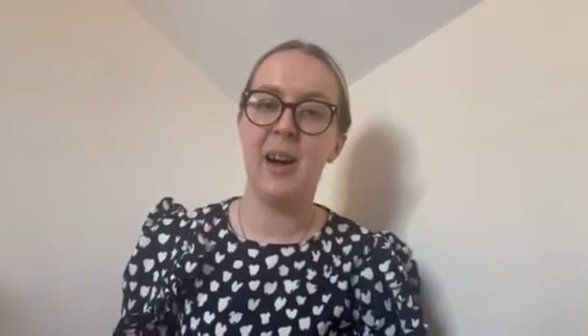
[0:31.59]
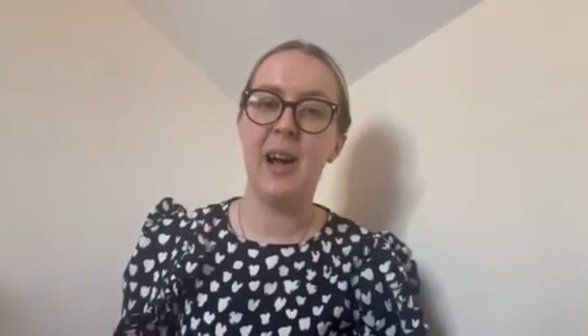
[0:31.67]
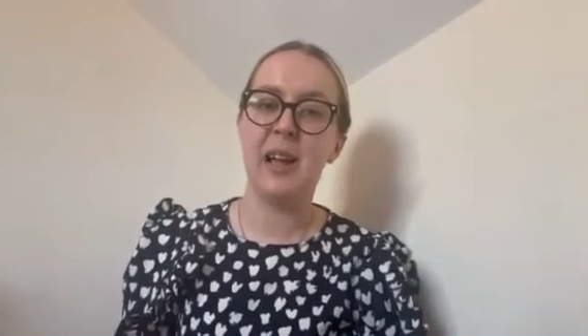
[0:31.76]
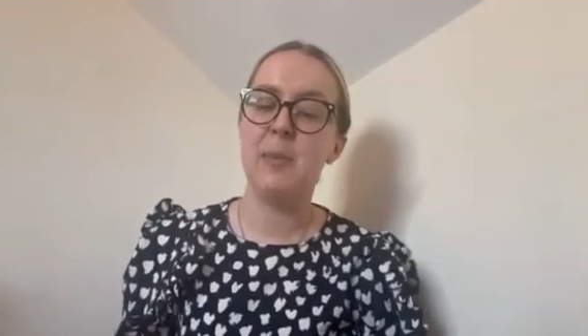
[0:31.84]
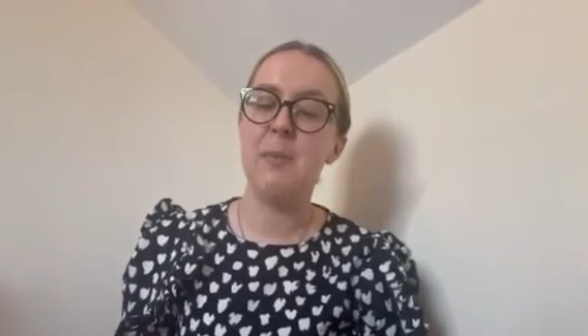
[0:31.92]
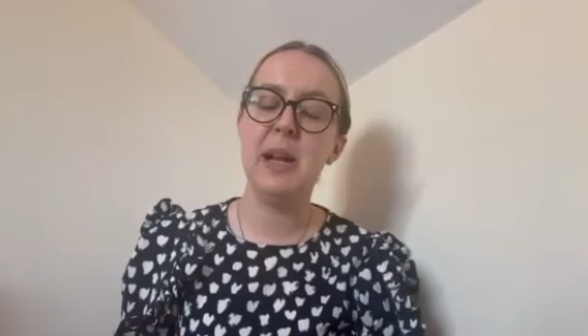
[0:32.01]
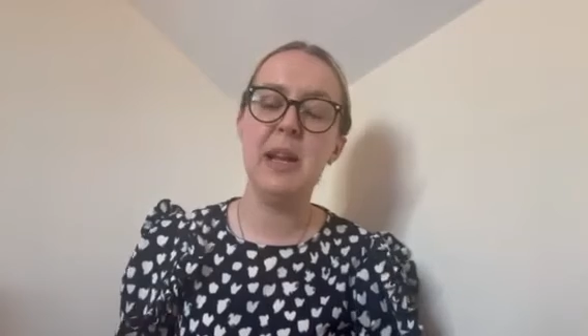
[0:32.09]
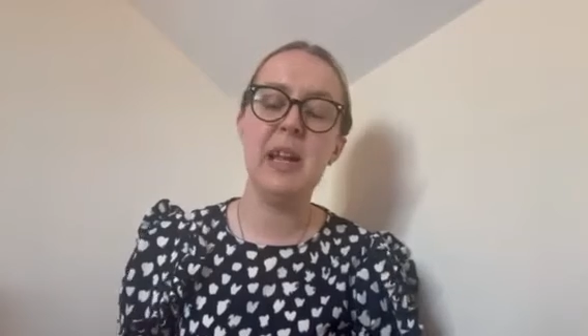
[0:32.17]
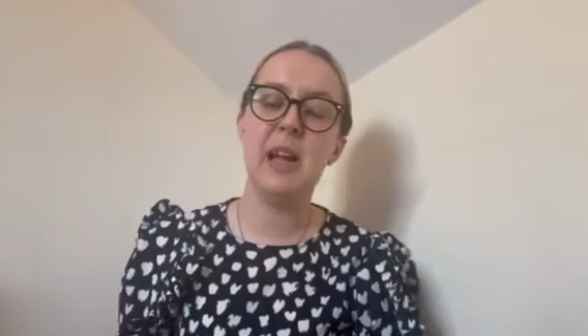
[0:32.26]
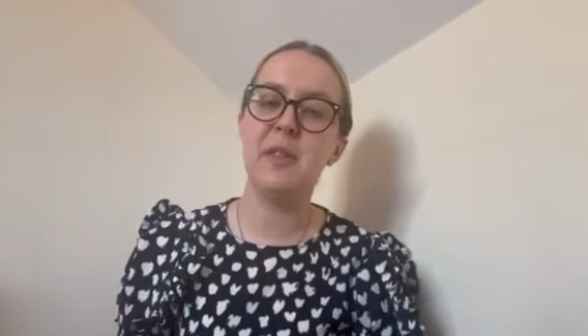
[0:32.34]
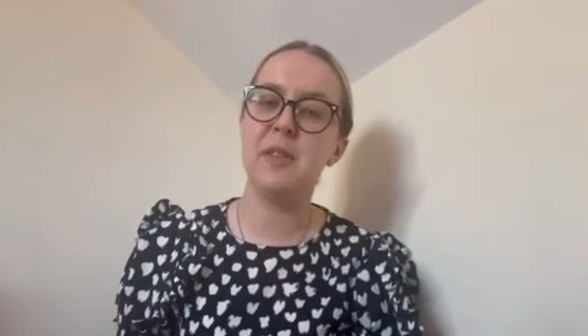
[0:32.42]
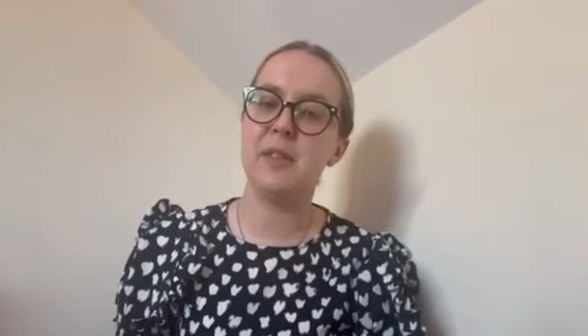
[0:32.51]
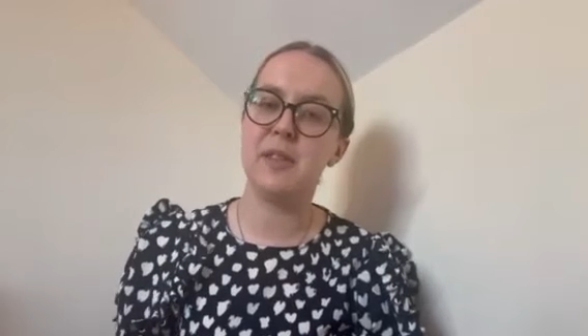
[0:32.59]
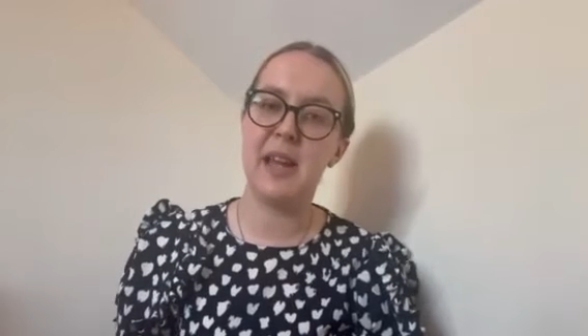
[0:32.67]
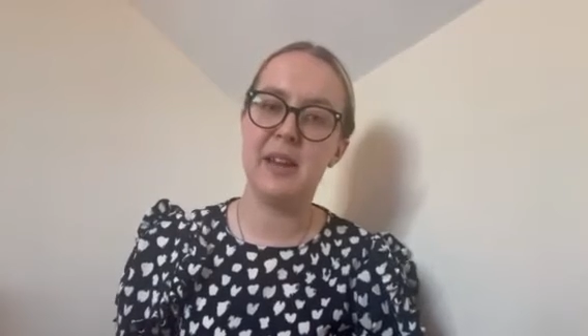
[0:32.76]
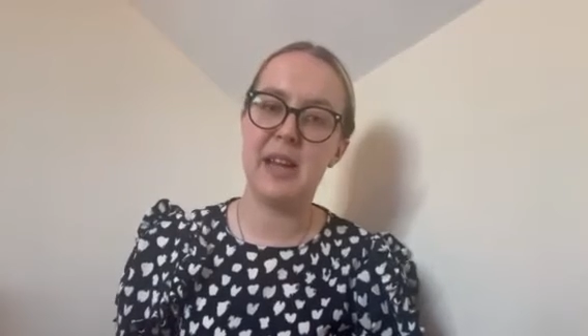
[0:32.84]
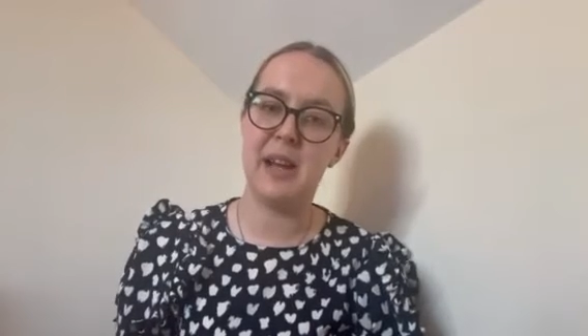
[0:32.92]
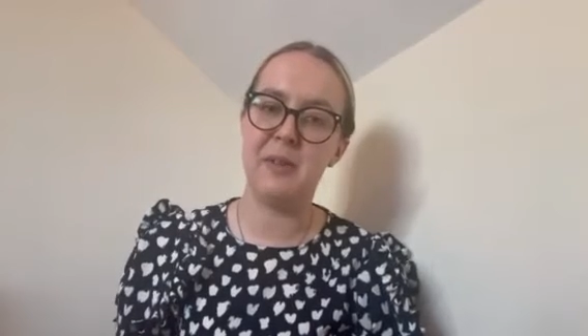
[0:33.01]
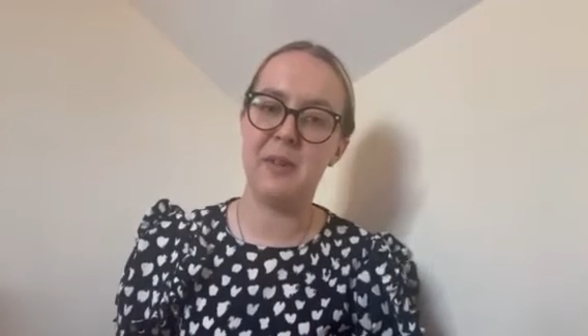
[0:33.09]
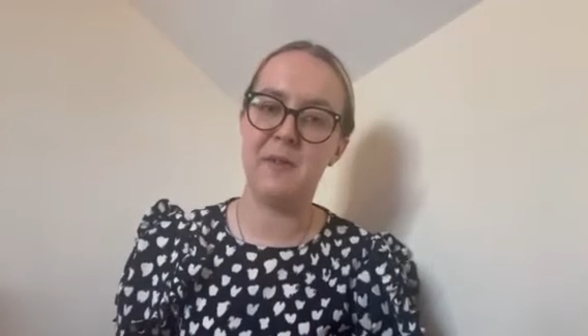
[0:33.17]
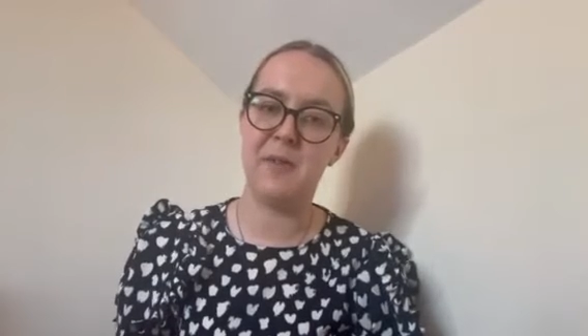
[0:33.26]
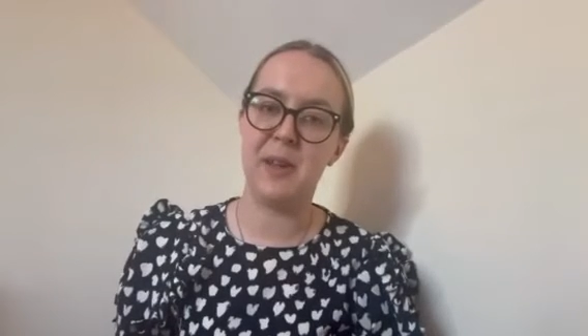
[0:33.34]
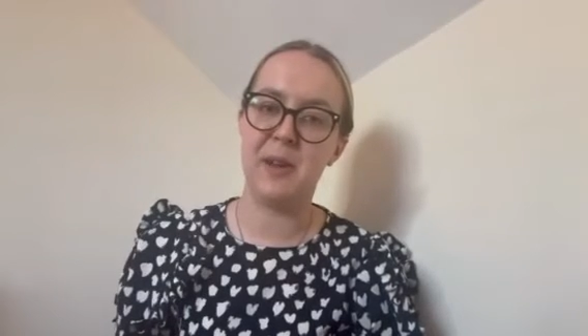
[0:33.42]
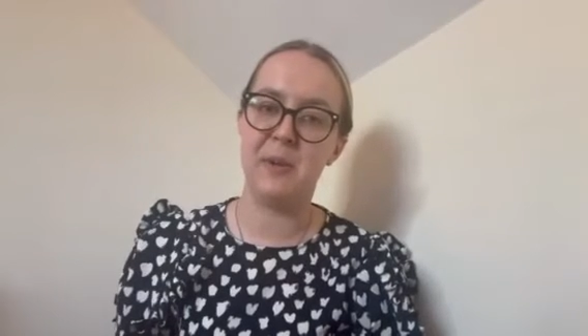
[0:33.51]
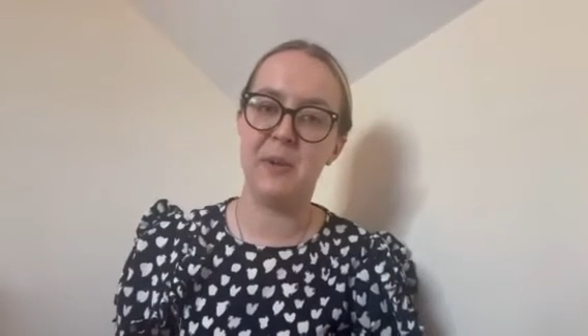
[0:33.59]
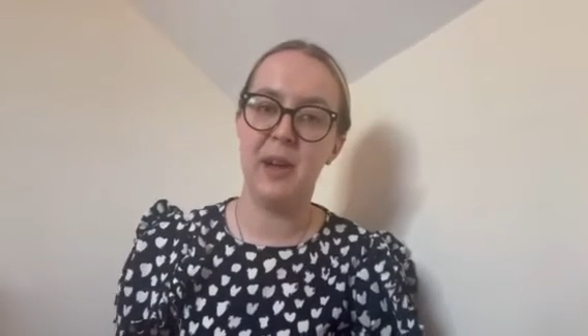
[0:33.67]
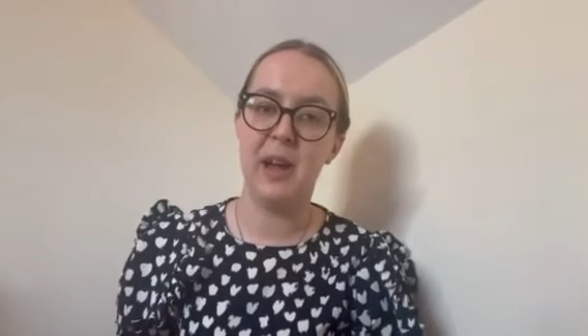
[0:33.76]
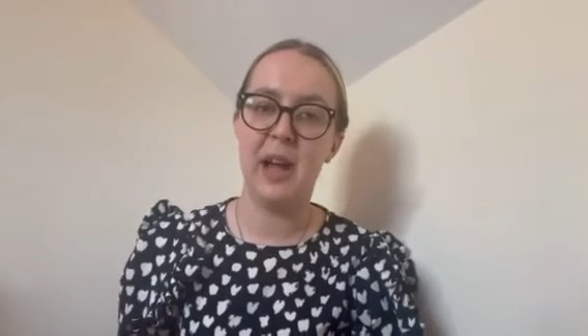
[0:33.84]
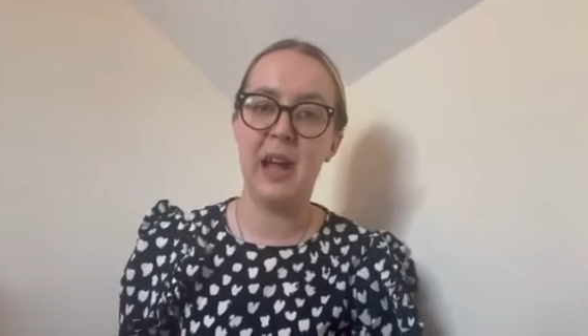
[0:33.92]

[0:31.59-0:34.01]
I completely understand how you feel,